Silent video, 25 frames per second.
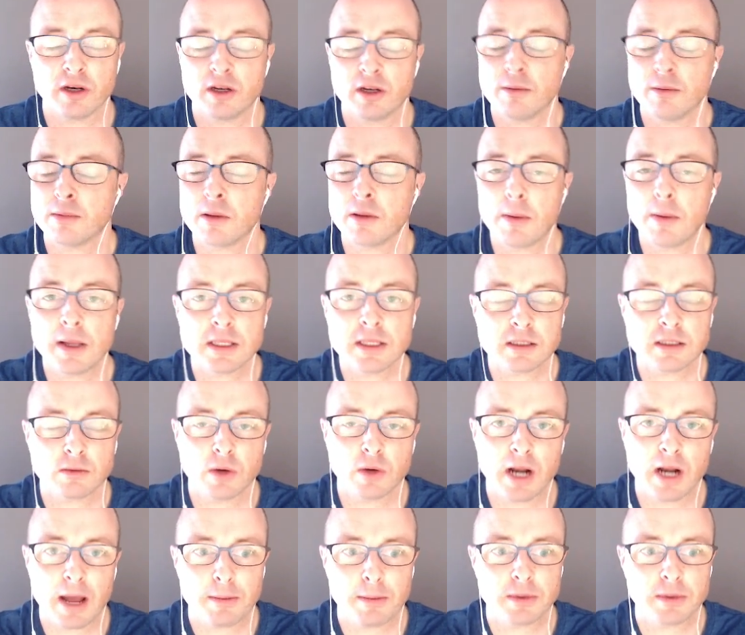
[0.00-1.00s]
Depends on
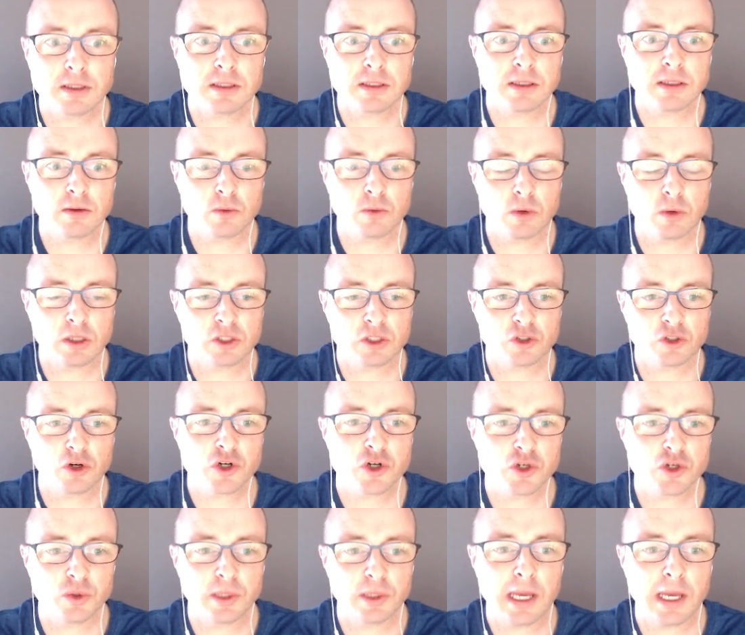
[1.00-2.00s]
what happens or what
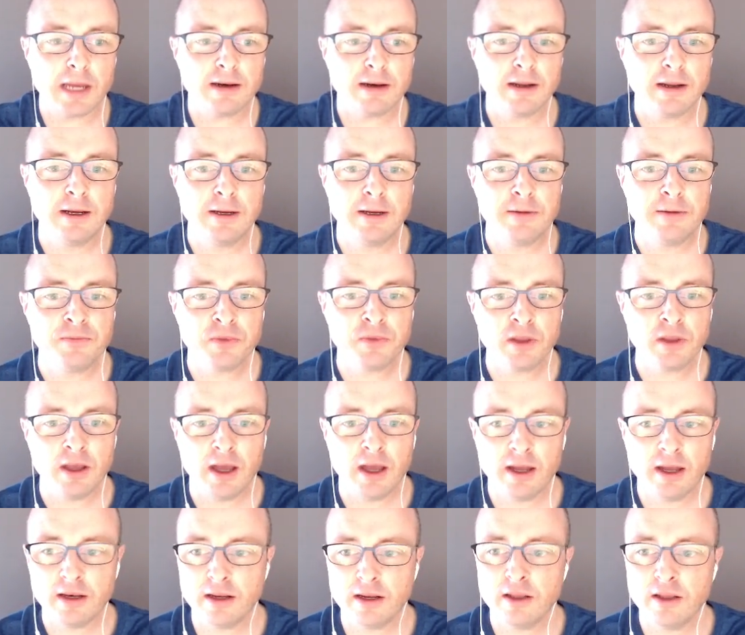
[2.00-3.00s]
structure you get.
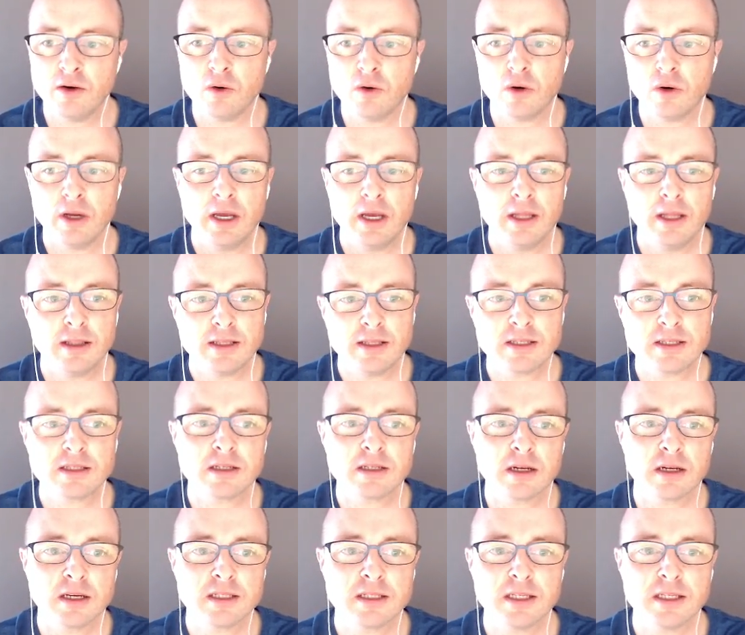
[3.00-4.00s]
And this is a
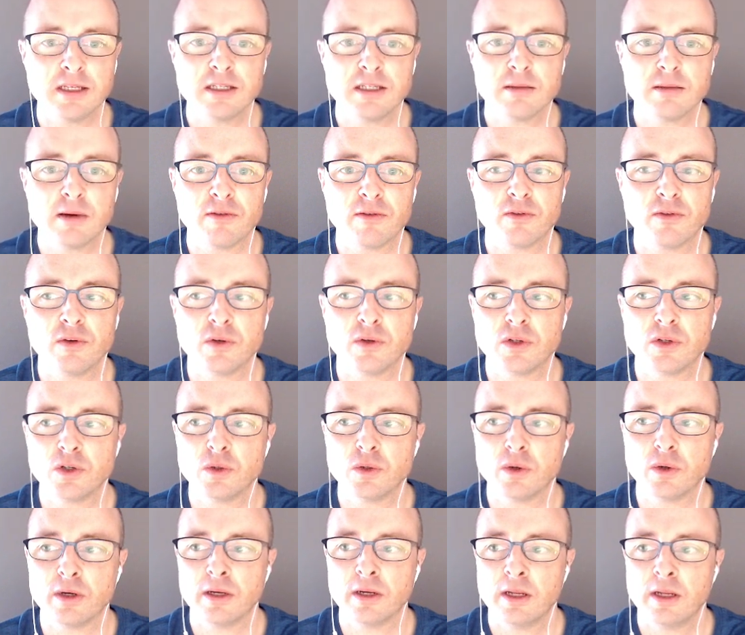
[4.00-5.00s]
nice, easy way for you to
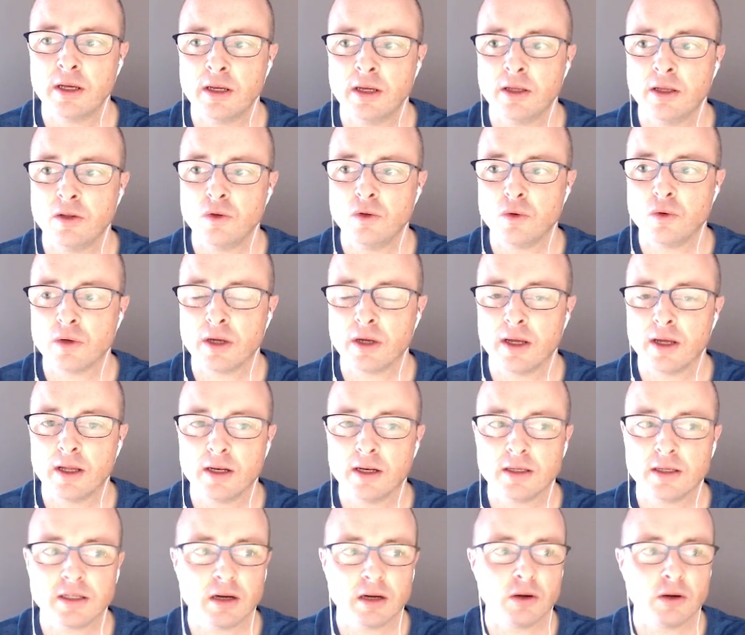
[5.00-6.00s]
do it. You
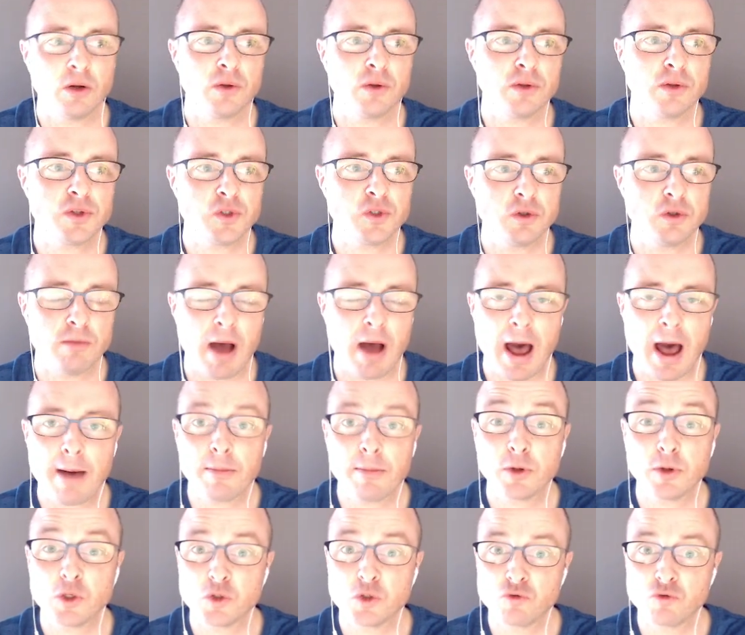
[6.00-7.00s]
can download the Zoom
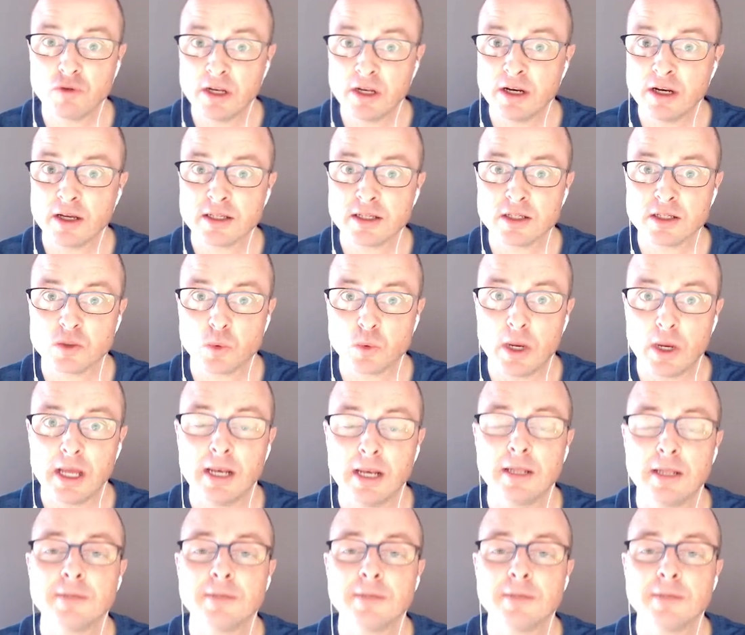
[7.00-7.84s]
app, which is really nice as well.